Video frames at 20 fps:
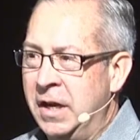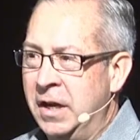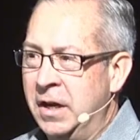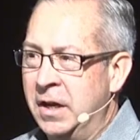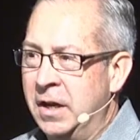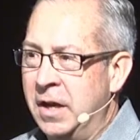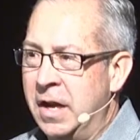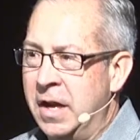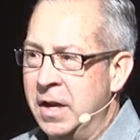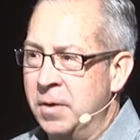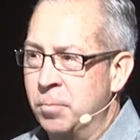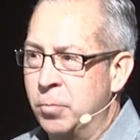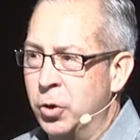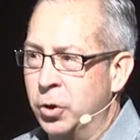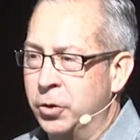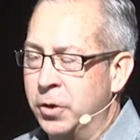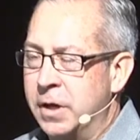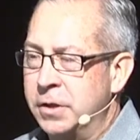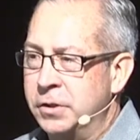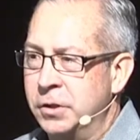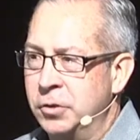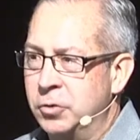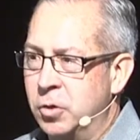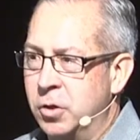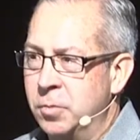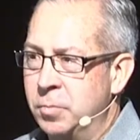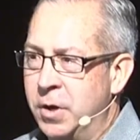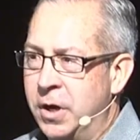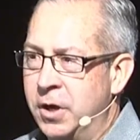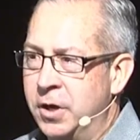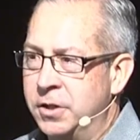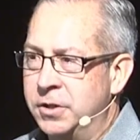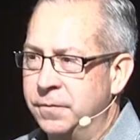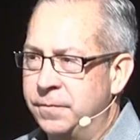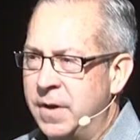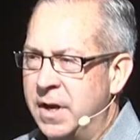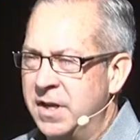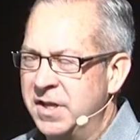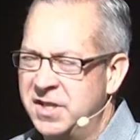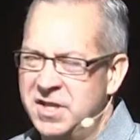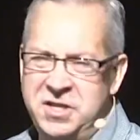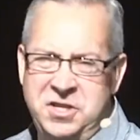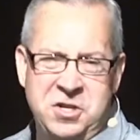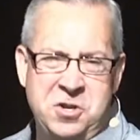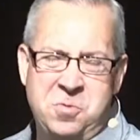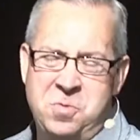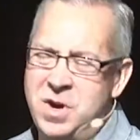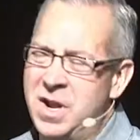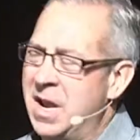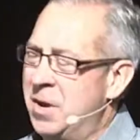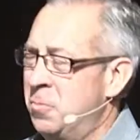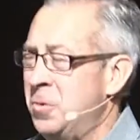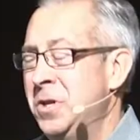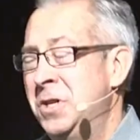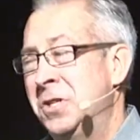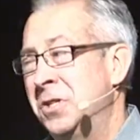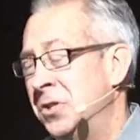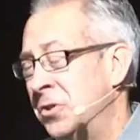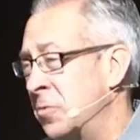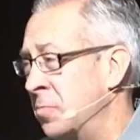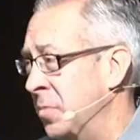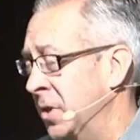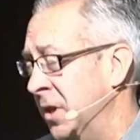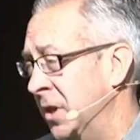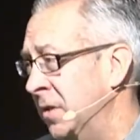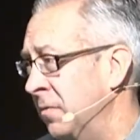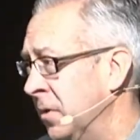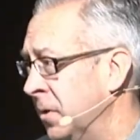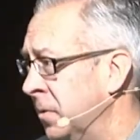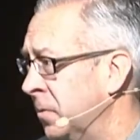and, and progressing toward marriage, if I just said, you know what, I really just don't believe you.